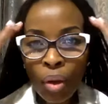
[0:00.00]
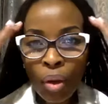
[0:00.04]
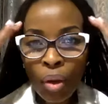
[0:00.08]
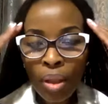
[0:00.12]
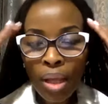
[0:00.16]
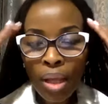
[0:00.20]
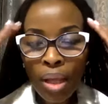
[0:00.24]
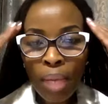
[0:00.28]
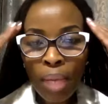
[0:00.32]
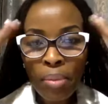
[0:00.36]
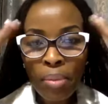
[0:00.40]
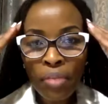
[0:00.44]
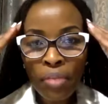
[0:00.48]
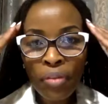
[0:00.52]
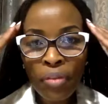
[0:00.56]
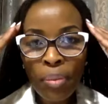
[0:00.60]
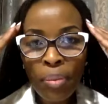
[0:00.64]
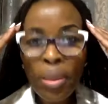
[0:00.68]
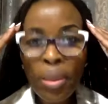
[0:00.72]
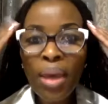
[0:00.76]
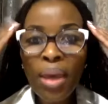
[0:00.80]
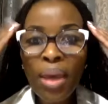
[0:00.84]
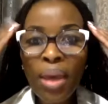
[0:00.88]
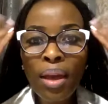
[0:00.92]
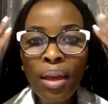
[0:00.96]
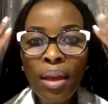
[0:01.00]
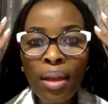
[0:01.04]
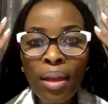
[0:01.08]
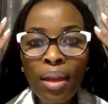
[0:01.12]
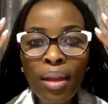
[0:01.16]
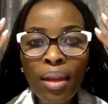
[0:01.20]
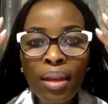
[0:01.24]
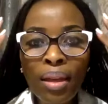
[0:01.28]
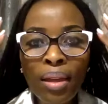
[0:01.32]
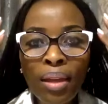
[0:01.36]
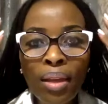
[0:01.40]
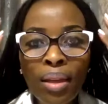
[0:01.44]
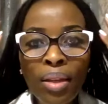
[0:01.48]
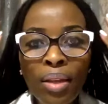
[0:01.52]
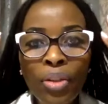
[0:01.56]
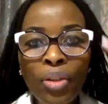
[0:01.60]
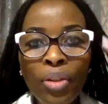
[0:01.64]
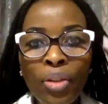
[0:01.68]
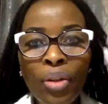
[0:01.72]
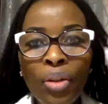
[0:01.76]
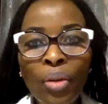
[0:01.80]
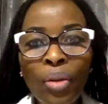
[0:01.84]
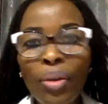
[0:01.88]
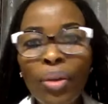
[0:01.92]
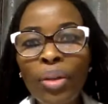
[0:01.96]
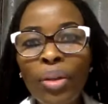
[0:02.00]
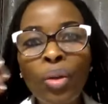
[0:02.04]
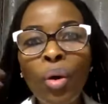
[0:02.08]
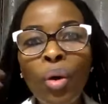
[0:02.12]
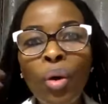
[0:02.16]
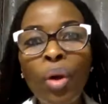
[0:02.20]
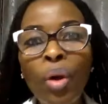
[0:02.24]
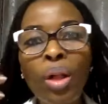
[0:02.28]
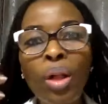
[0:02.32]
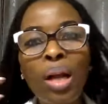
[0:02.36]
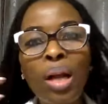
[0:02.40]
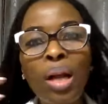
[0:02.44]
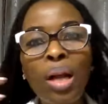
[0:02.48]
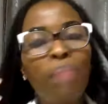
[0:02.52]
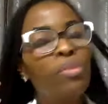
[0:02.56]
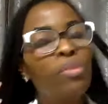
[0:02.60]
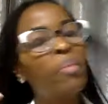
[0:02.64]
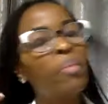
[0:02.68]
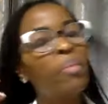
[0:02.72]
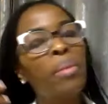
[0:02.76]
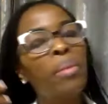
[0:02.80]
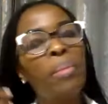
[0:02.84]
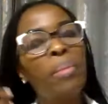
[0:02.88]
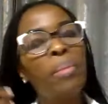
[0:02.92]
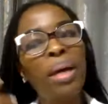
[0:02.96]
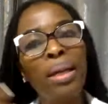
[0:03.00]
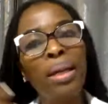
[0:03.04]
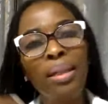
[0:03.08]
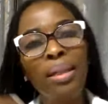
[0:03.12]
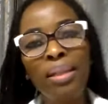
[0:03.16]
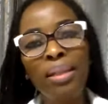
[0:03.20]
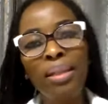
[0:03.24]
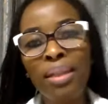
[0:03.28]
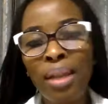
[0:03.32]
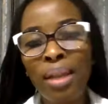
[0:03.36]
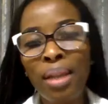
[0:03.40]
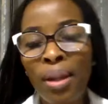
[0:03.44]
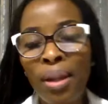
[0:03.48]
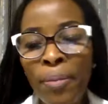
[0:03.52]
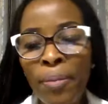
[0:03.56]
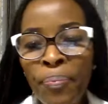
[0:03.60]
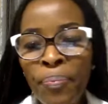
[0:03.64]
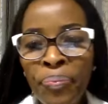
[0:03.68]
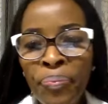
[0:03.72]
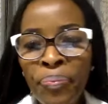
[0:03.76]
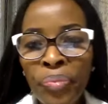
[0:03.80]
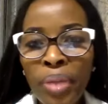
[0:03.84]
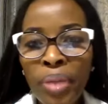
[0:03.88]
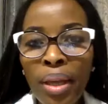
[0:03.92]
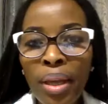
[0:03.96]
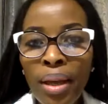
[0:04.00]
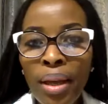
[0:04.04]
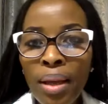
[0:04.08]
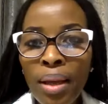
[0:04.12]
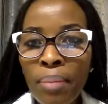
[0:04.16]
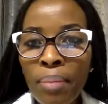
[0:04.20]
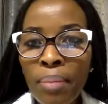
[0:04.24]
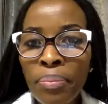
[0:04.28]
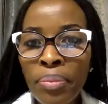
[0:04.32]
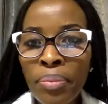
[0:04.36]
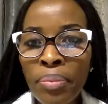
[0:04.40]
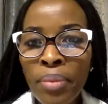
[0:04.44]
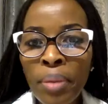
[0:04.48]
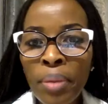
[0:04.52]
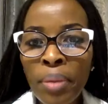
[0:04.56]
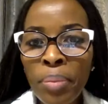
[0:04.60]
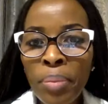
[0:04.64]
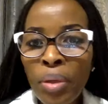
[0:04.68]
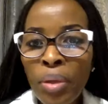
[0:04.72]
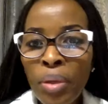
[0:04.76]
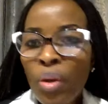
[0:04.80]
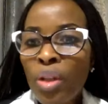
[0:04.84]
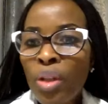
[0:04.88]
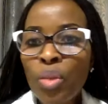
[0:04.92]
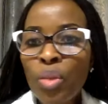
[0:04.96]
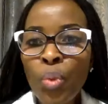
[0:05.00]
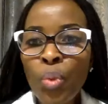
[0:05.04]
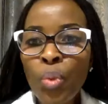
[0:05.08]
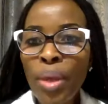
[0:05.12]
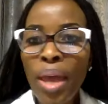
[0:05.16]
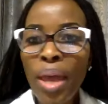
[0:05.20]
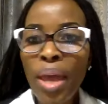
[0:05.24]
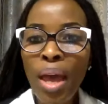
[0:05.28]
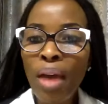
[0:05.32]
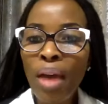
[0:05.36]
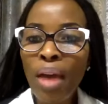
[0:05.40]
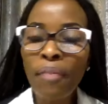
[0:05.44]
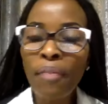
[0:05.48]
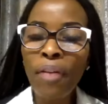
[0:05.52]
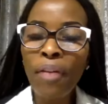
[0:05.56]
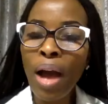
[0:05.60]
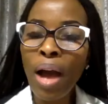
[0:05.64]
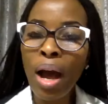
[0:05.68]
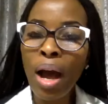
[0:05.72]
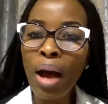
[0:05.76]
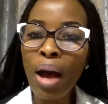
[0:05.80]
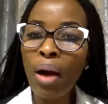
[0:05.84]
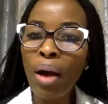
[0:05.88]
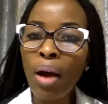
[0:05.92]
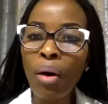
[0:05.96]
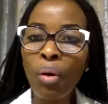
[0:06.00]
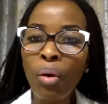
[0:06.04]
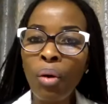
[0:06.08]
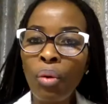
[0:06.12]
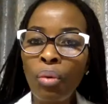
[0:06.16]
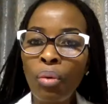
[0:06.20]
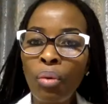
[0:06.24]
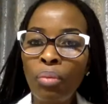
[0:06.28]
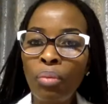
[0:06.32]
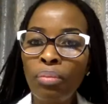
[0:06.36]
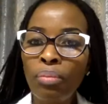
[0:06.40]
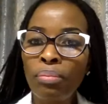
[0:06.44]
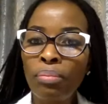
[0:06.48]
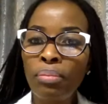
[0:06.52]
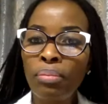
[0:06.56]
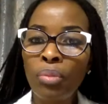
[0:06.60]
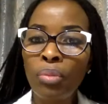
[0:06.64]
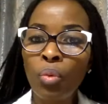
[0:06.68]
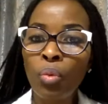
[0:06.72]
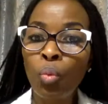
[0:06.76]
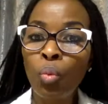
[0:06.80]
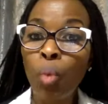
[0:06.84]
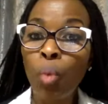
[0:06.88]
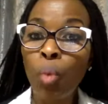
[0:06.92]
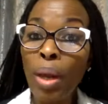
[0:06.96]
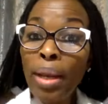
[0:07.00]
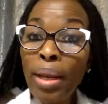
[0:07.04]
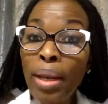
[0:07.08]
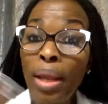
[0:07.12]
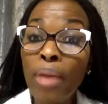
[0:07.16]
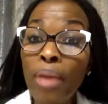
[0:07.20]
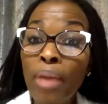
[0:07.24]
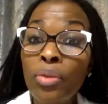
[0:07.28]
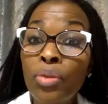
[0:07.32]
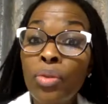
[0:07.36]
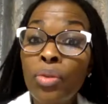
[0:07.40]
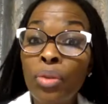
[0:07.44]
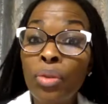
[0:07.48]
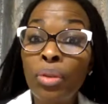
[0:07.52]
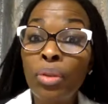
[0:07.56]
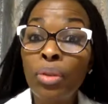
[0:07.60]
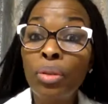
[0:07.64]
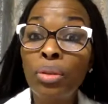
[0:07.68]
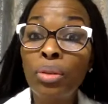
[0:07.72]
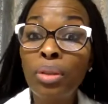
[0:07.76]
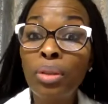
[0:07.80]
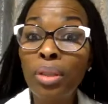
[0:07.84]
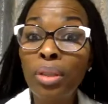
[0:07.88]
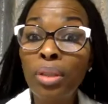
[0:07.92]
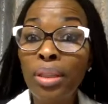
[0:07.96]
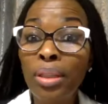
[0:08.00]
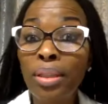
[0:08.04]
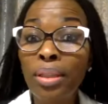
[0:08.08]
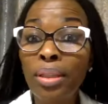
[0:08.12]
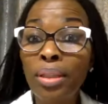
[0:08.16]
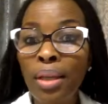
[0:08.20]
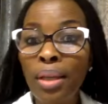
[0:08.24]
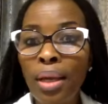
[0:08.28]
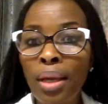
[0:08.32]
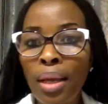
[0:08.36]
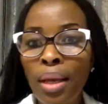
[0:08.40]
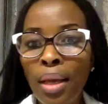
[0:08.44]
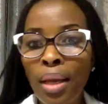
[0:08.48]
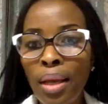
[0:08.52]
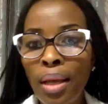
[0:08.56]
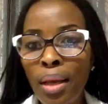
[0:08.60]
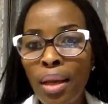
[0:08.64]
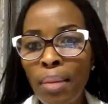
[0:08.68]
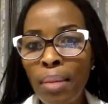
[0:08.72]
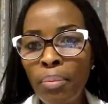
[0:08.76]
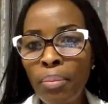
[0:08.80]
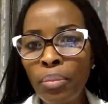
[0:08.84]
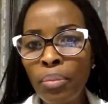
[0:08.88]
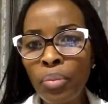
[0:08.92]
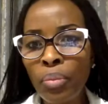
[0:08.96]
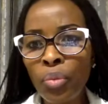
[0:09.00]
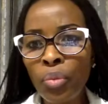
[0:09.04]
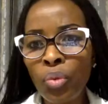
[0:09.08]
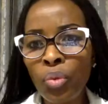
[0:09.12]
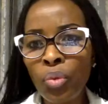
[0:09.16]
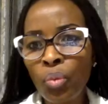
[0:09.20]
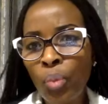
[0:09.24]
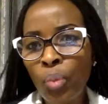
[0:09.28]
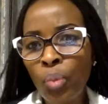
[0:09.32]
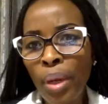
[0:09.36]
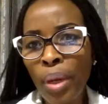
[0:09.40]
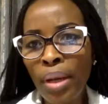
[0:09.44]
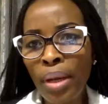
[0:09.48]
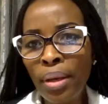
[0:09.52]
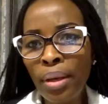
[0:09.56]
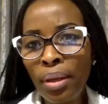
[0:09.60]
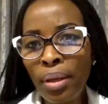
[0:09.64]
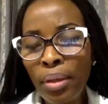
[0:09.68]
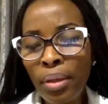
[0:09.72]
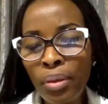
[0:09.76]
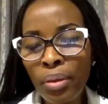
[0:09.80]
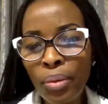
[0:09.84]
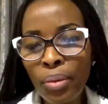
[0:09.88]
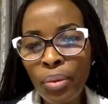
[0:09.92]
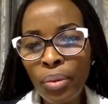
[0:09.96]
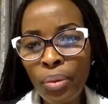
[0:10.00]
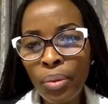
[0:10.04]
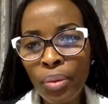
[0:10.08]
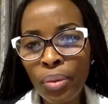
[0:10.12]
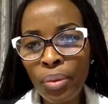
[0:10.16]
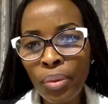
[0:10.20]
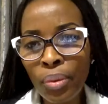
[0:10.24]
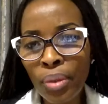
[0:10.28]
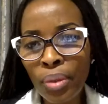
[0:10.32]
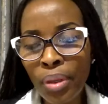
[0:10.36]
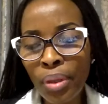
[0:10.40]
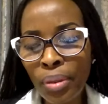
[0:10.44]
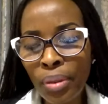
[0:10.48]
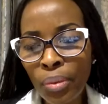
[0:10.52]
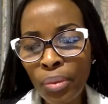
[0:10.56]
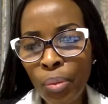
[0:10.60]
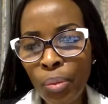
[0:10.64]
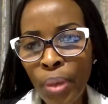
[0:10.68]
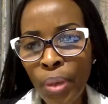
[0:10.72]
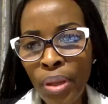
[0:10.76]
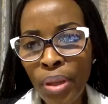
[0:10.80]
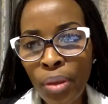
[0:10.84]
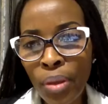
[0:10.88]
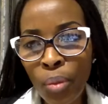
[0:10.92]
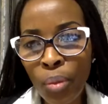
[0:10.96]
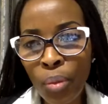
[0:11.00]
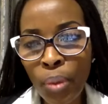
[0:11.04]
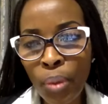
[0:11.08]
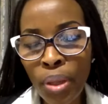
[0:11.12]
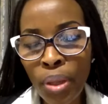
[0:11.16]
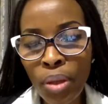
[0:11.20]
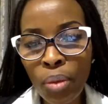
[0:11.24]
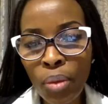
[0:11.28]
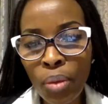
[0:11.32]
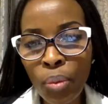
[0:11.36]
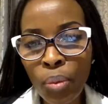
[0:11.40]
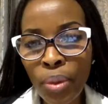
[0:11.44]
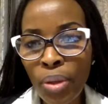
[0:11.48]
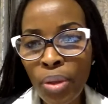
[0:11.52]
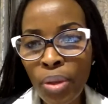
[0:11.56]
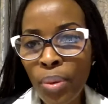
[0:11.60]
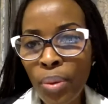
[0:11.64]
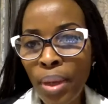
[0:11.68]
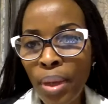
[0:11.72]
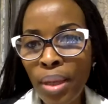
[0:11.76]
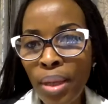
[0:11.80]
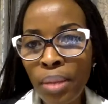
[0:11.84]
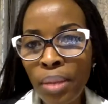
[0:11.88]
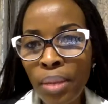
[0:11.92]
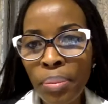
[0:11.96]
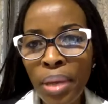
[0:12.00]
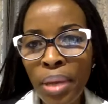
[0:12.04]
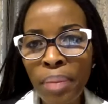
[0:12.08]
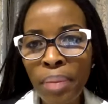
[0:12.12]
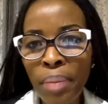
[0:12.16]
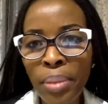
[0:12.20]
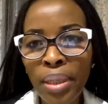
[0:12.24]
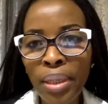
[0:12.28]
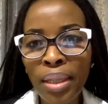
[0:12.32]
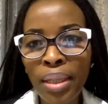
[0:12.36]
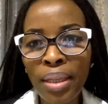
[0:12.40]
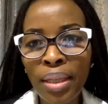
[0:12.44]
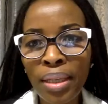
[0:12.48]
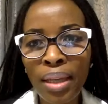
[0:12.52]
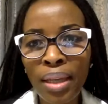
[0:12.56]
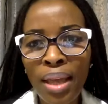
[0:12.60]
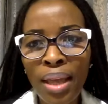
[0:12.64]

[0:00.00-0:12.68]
All coming from here you know it all comes from the mind um, because we have how one has to look good um, when you when when when you are in public